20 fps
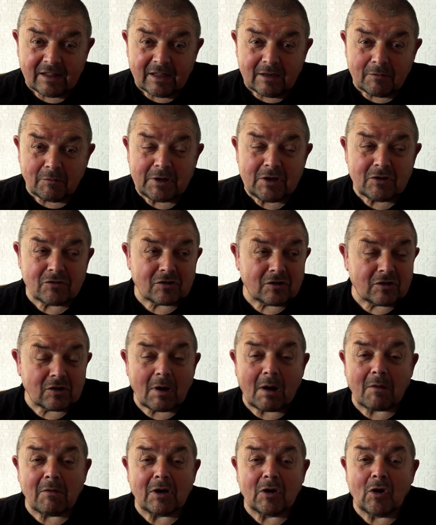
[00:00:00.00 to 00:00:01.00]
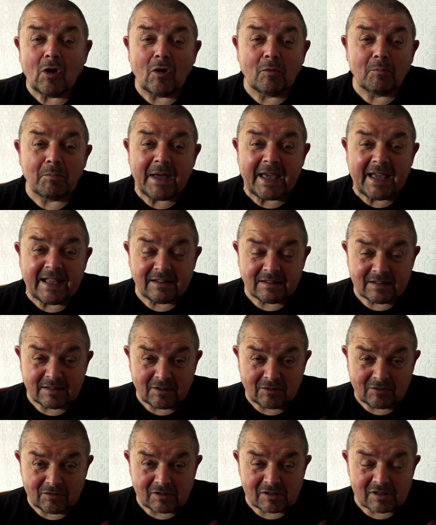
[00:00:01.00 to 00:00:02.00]
We used to do our own
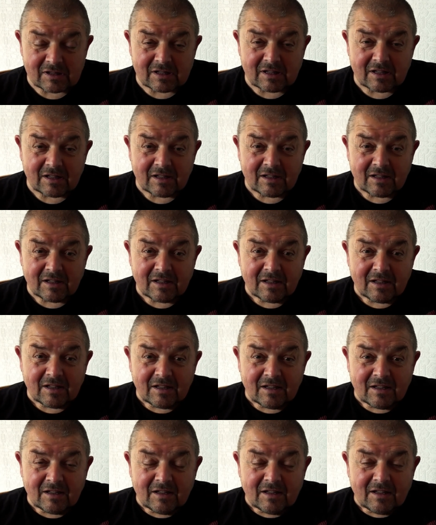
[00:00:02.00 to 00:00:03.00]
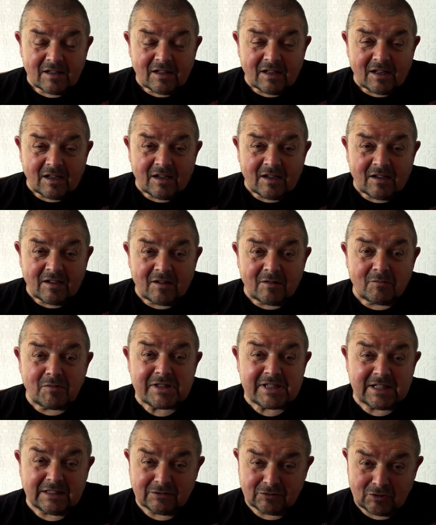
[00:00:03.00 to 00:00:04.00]
maintenance. We
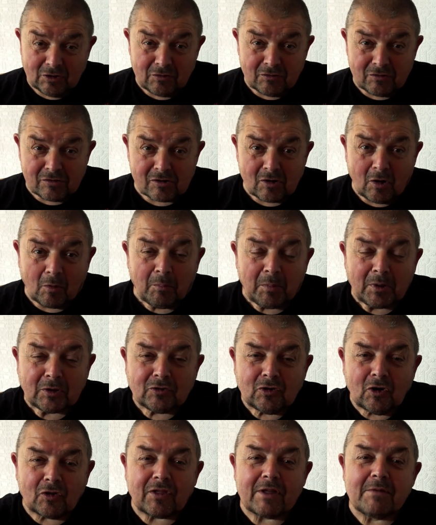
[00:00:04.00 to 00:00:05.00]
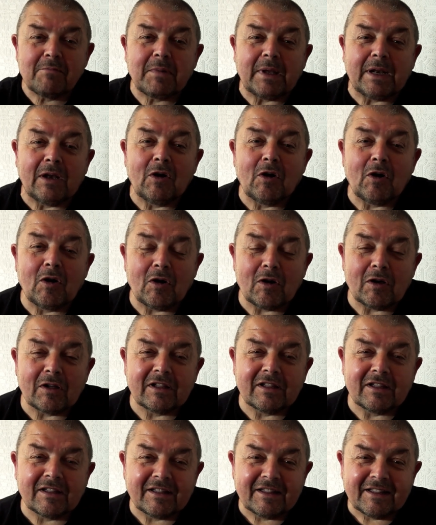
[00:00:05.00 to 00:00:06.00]
still do some, but nothing below
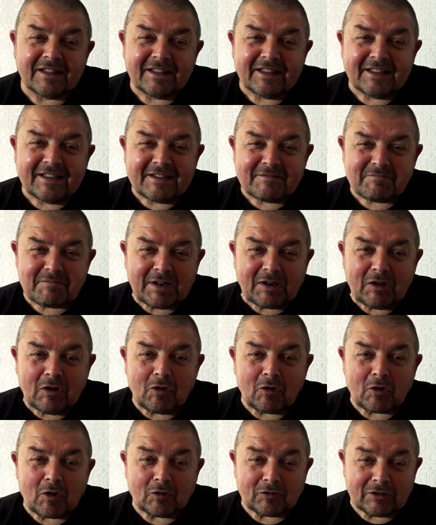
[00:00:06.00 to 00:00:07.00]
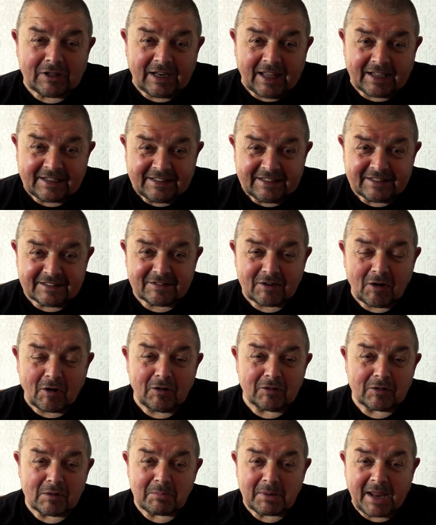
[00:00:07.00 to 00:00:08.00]
gunner light.
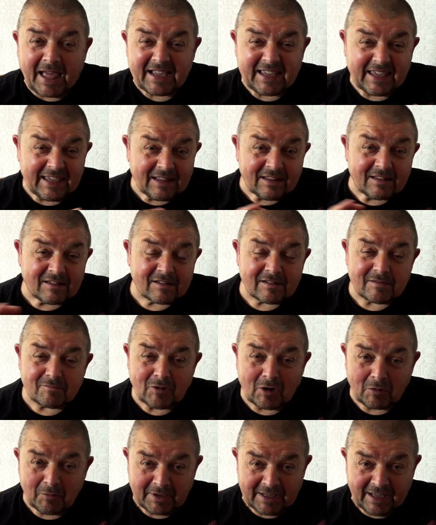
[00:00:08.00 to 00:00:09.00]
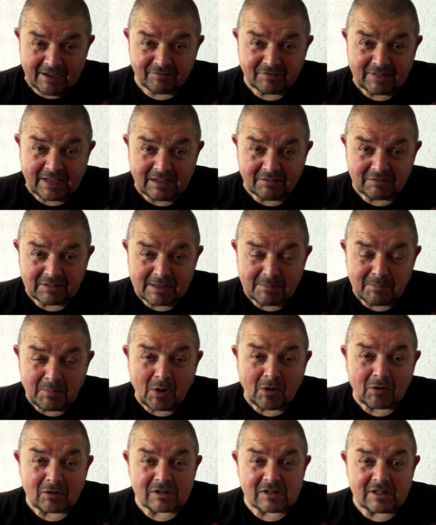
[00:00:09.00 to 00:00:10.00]
All the blacking what we have now, the
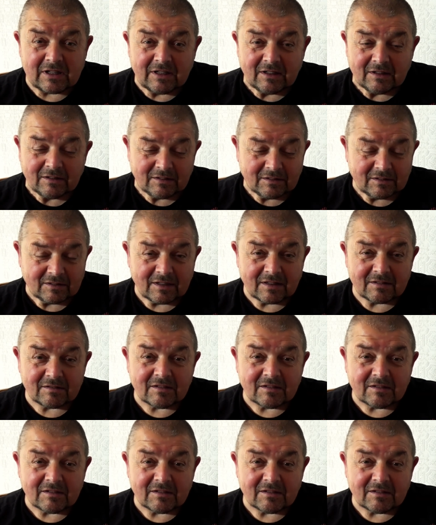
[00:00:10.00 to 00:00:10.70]
epoxy and